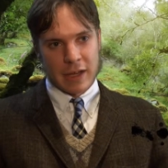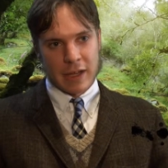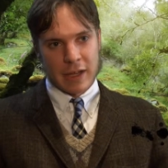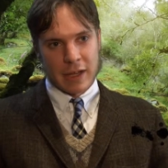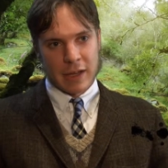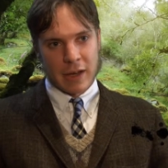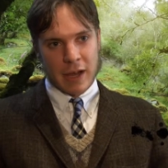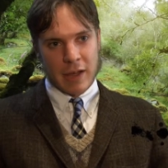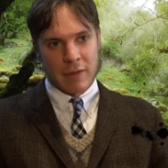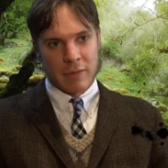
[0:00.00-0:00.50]

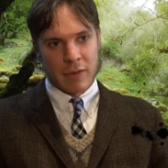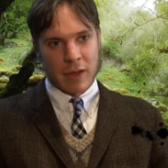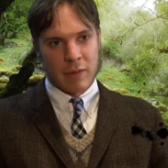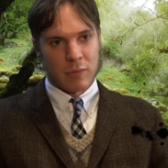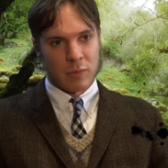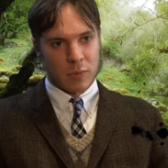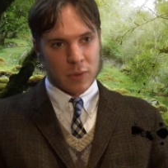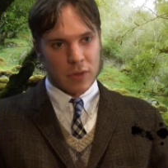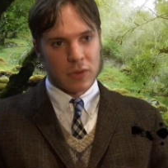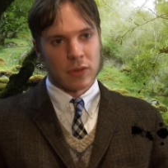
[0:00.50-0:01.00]
and I've,
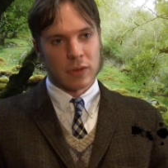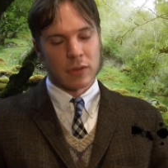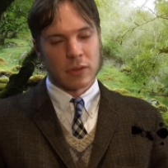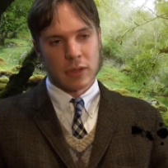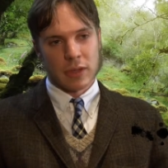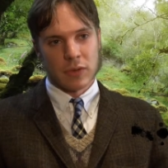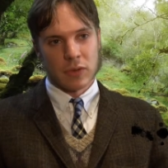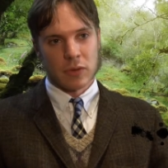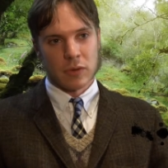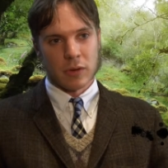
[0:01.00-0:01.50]
I've
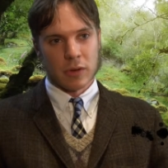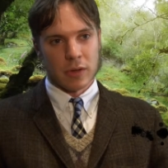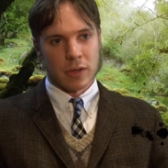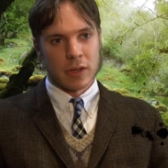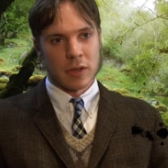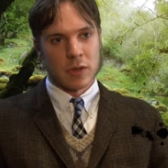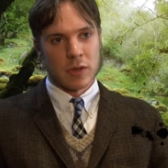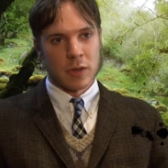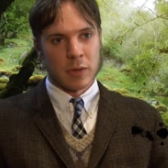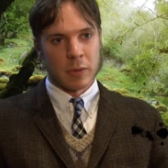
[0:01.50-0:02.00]
recently
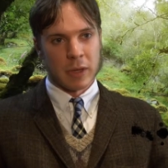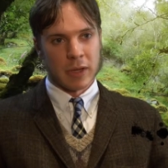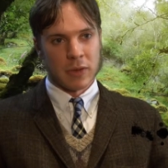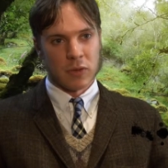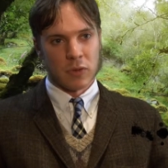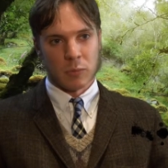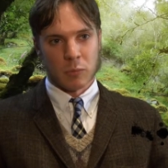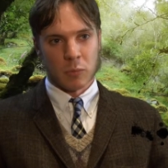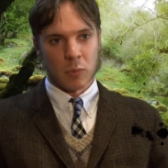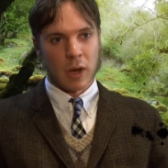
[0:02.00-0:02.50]
started doing
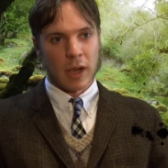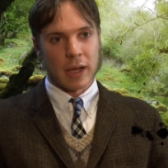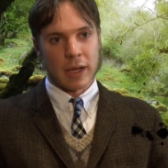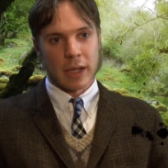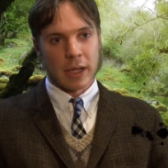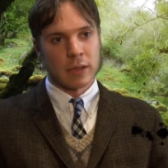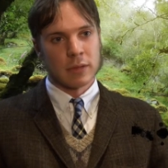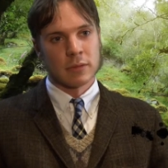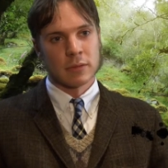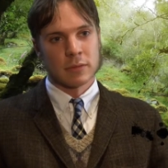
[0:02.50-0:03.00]
some
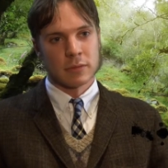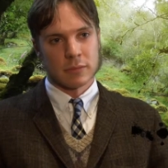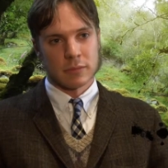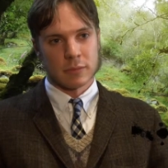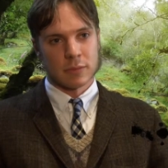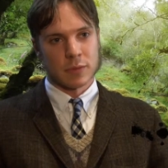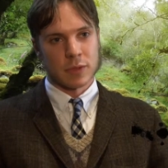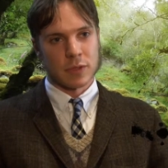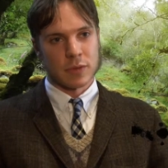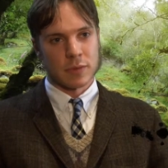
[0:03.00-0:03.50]
writing
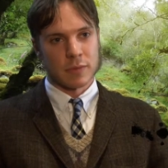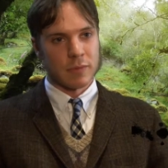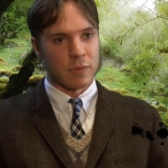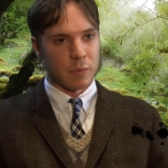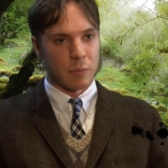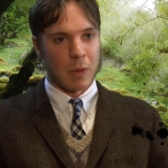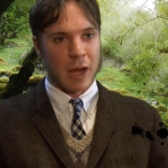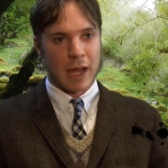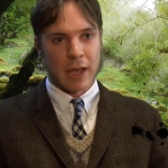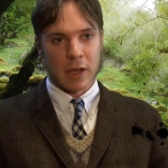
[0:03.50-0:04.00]
just
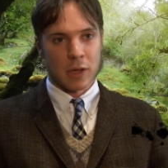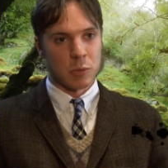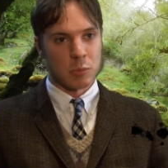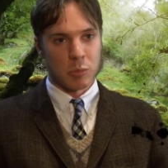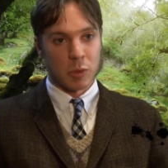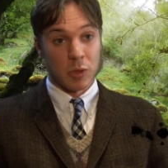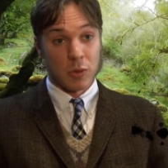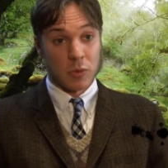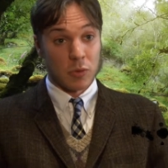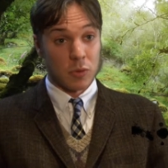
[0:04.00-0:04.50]
for my
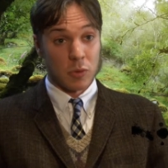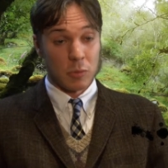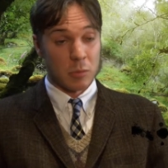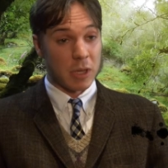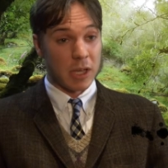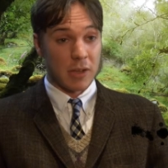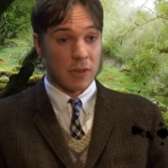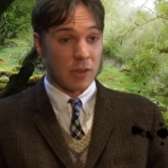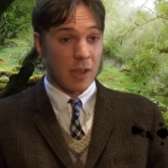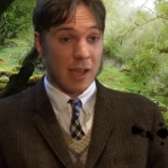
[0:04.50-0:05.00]
own personal
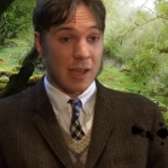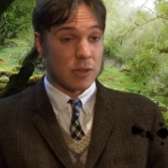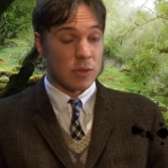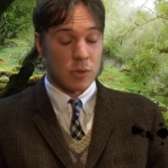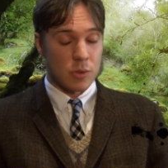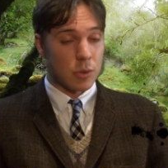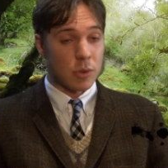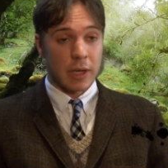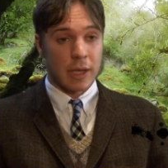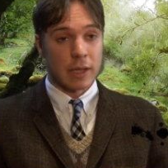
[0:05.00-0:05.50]
because I
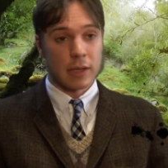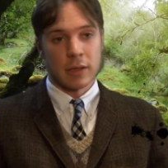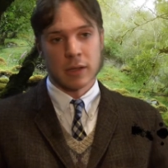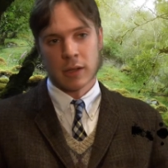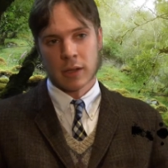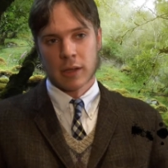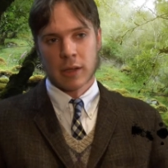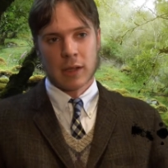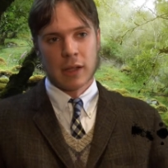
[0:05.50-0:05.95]
enjoy it.